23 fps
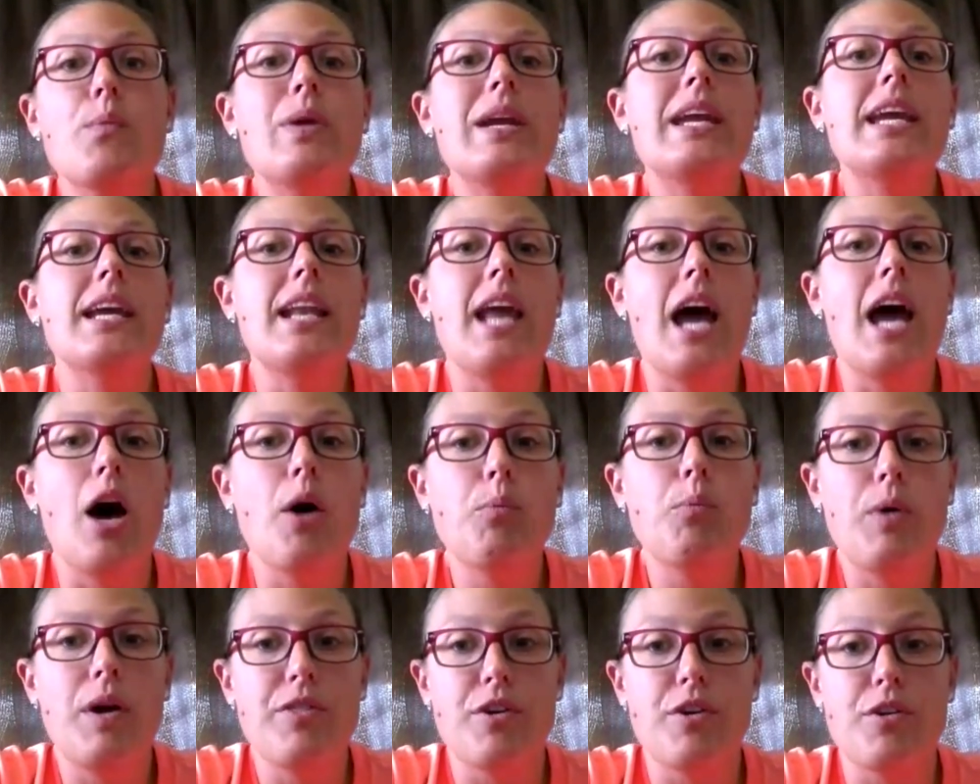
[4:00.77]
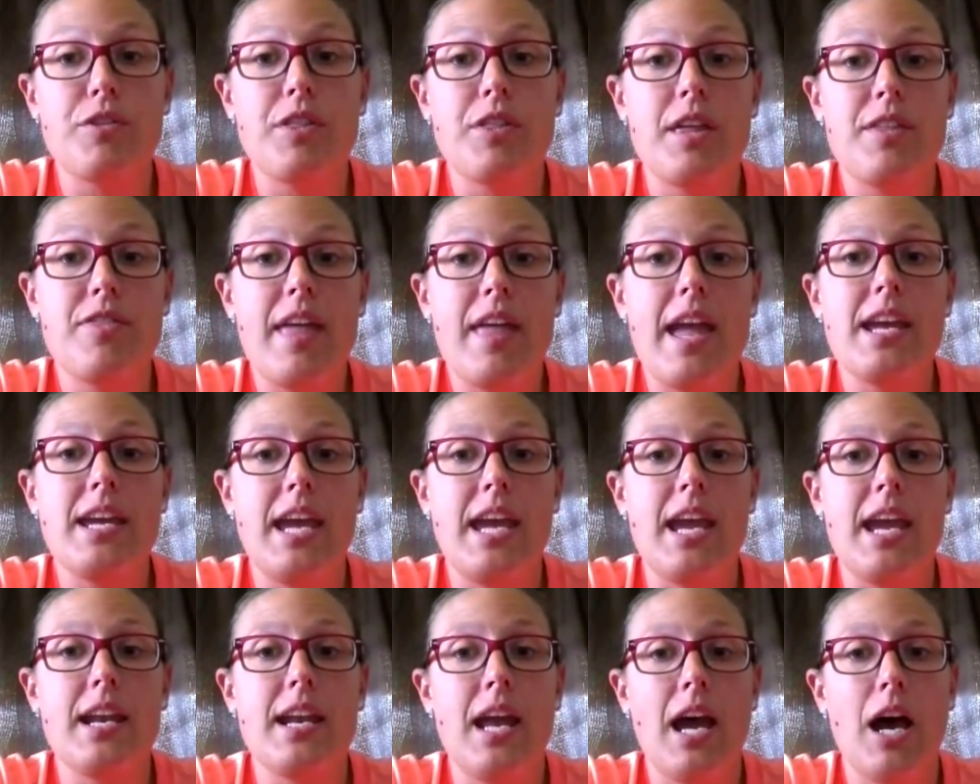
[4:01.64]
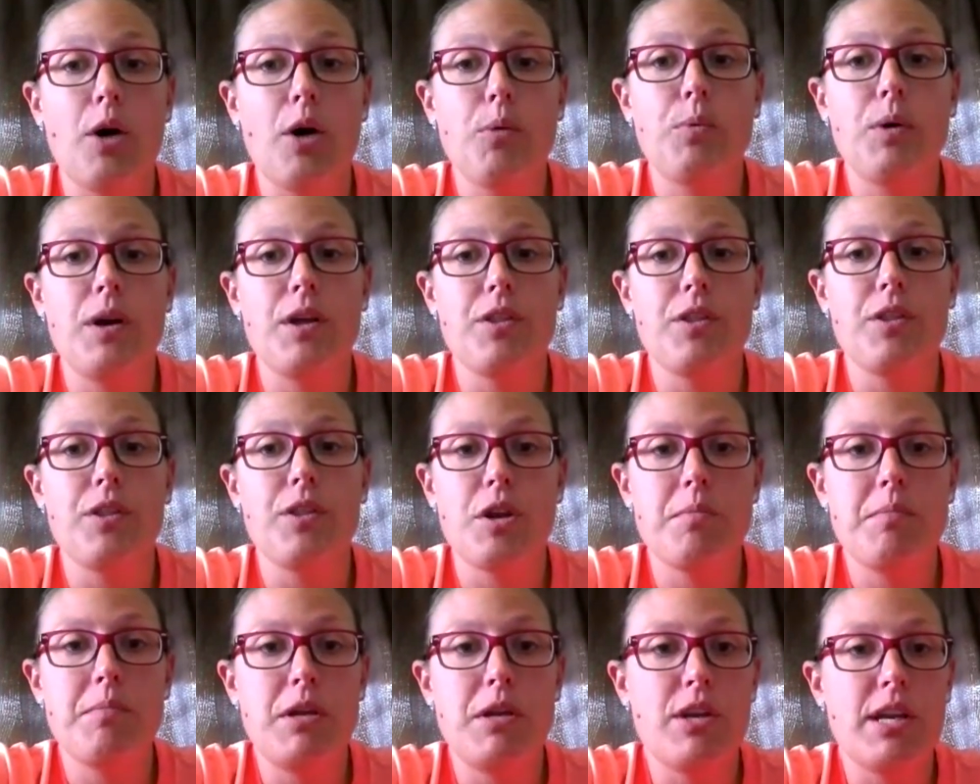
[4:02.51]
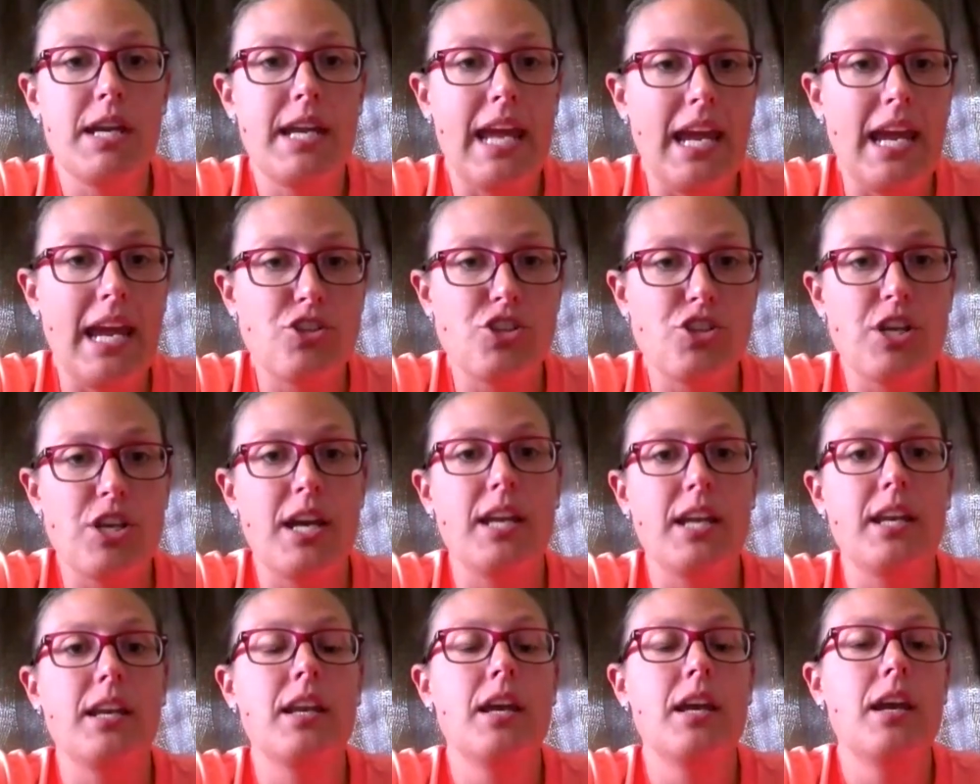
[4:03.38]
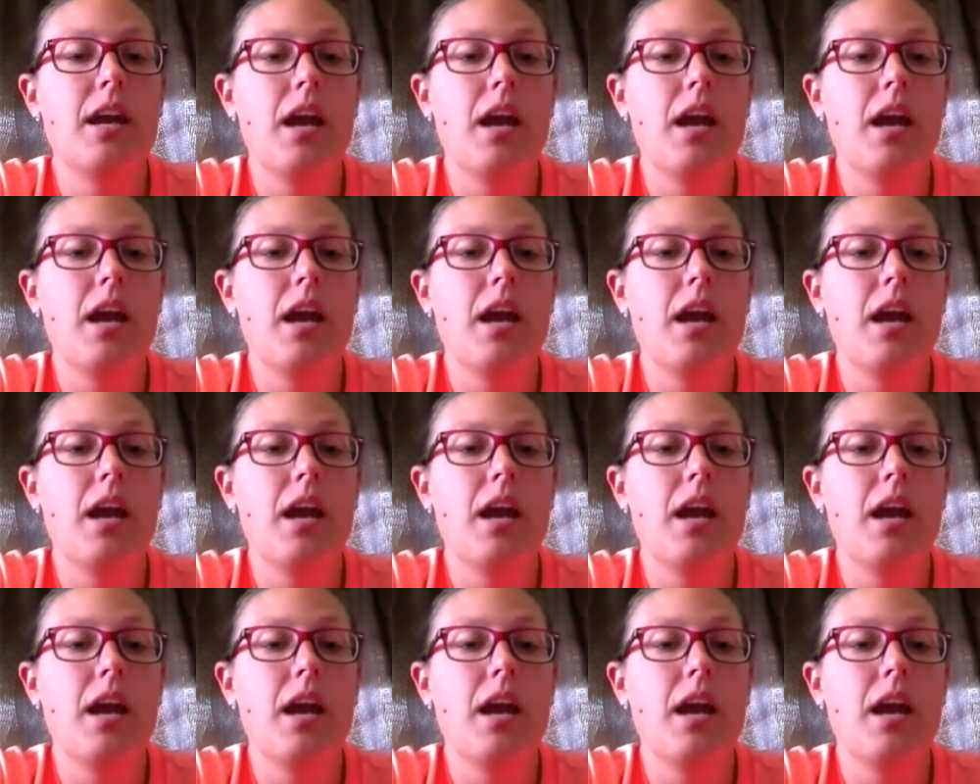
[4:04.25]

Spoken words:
help with, or that they can help with through communication,